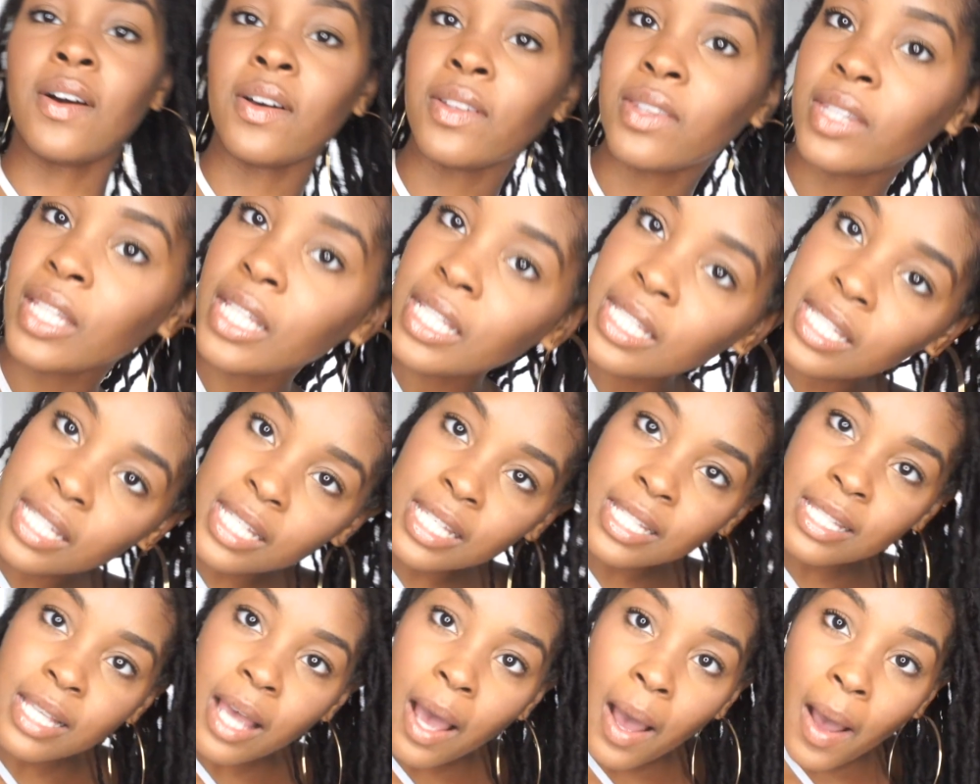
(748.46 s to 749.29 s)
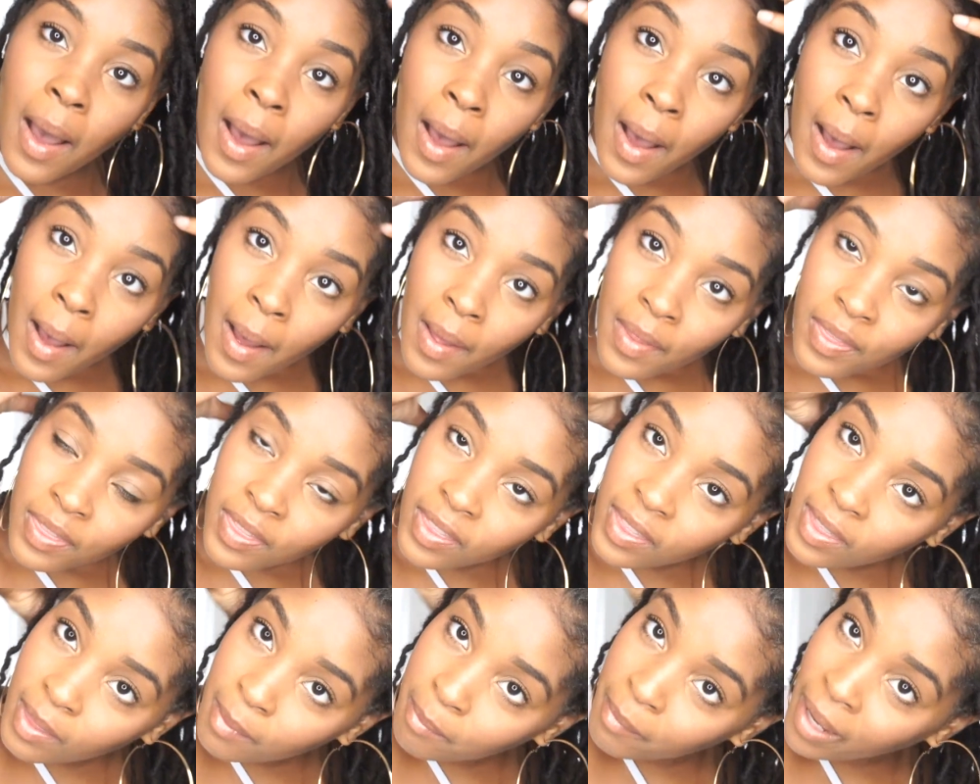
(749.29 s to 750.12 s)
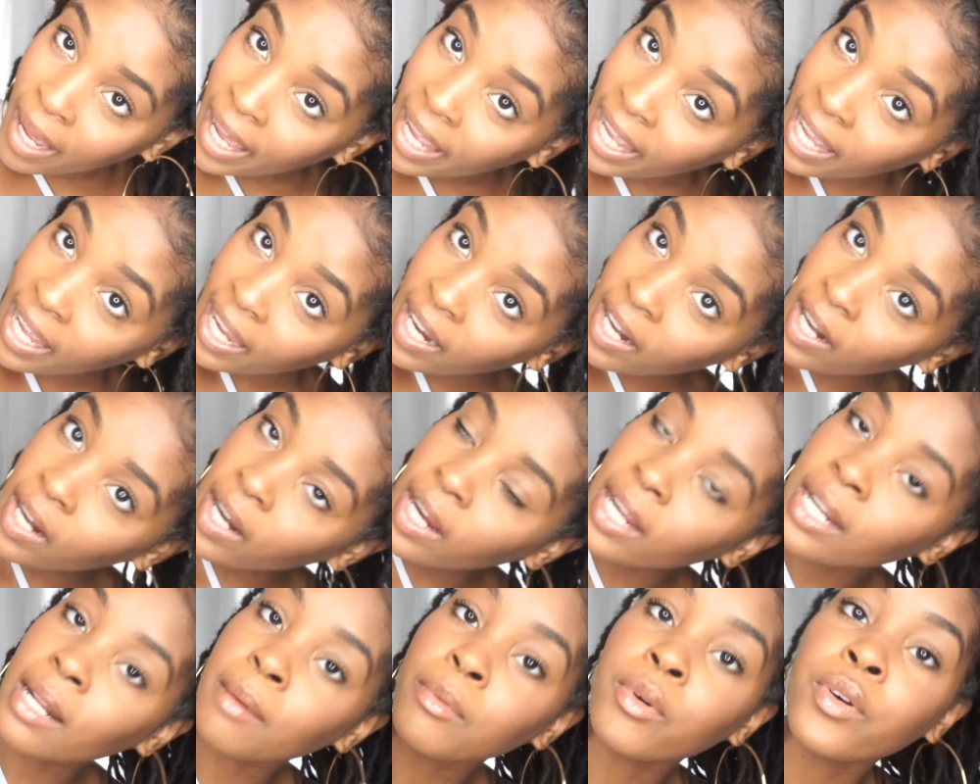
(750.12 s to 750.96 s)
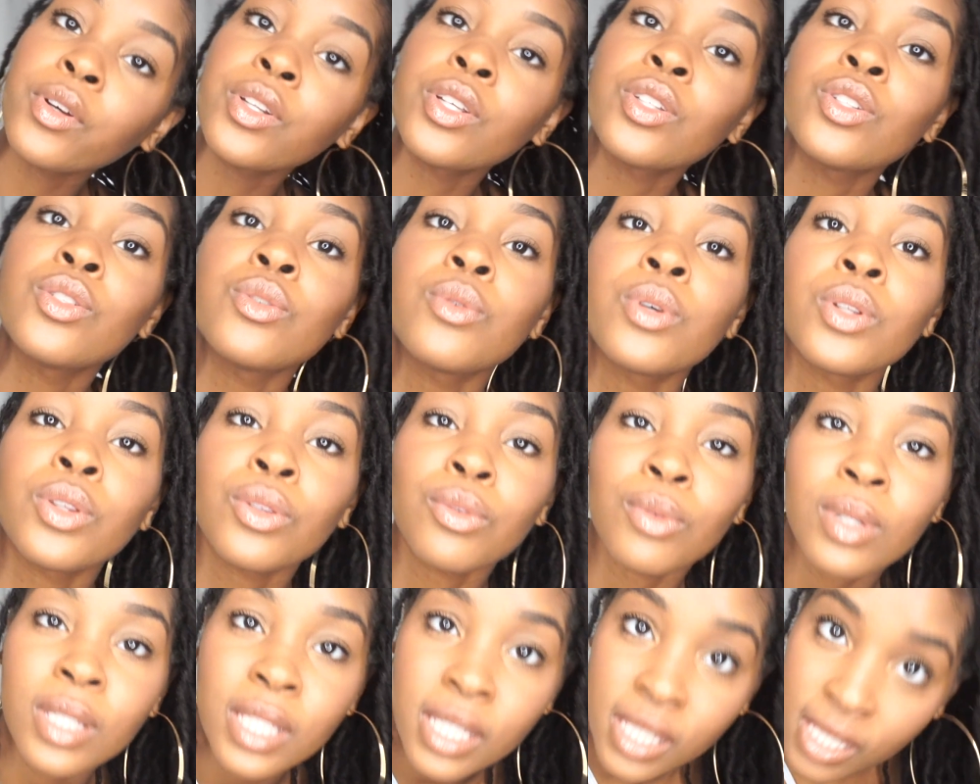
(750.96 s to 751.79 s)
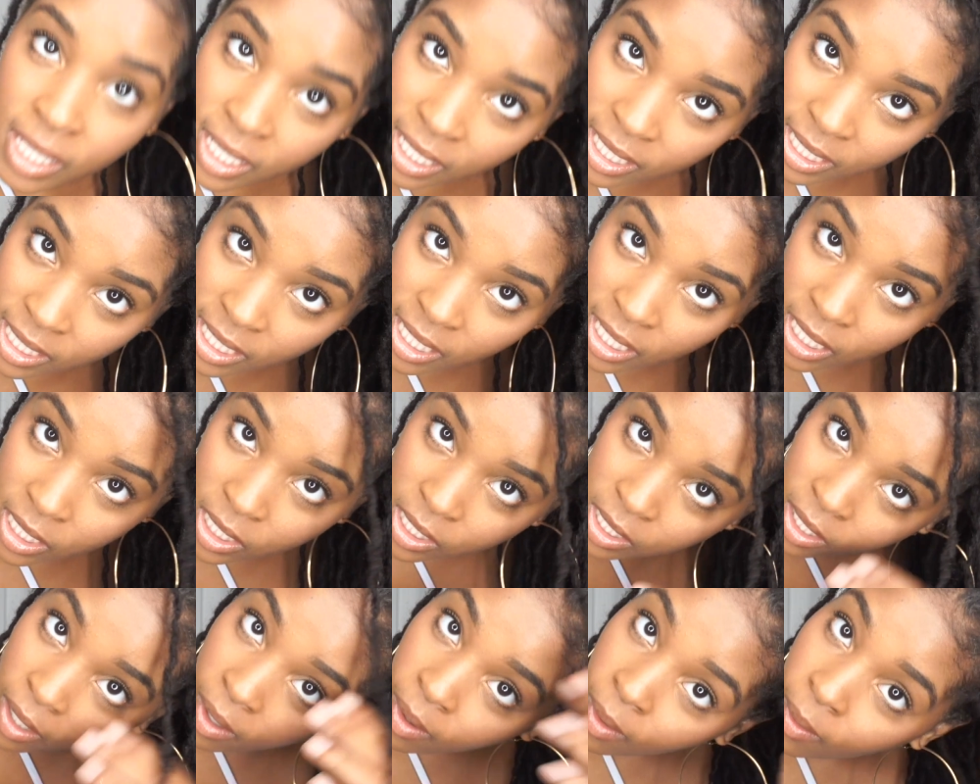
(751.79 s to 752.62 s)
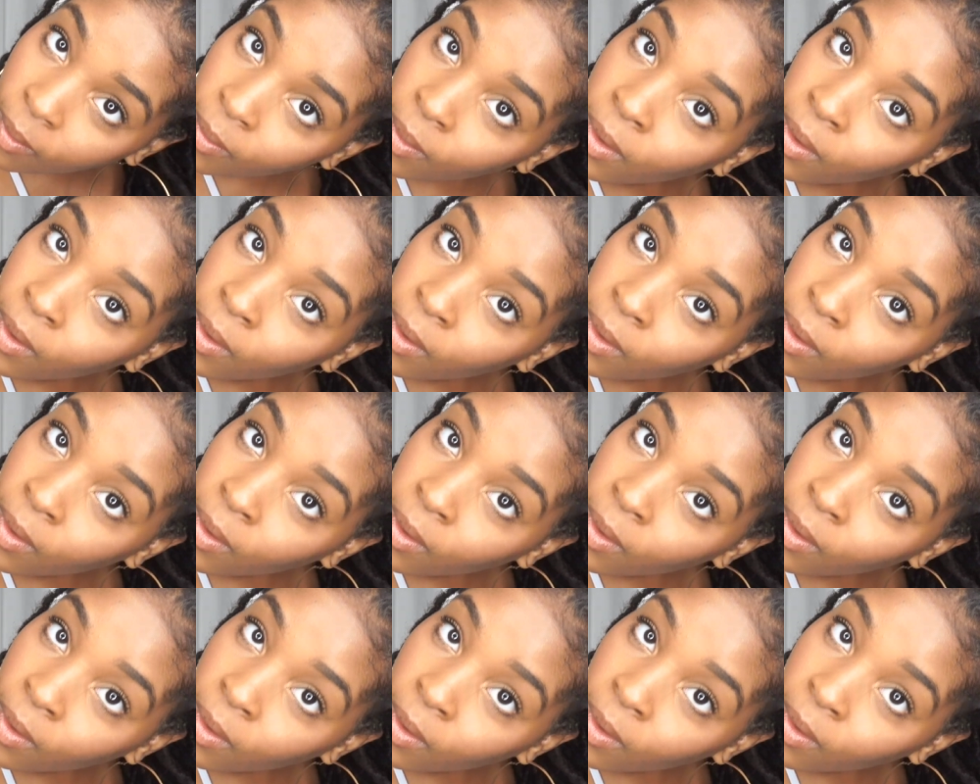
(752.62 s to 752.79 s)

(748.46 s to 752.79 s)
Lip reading: This is my hair, and I'm going to do a 360. So